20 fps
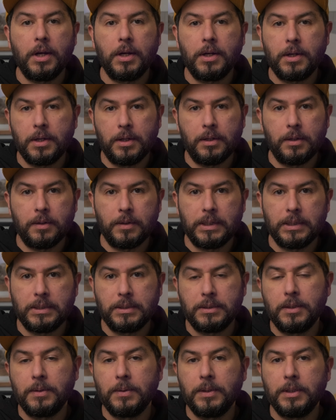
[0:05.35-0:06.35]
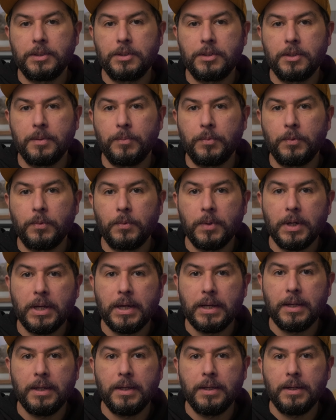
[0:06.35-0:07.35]
colorist. So let's jump
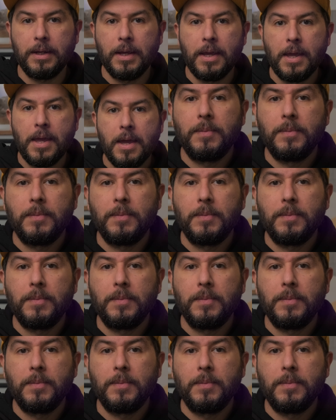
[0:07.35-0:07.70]
right in.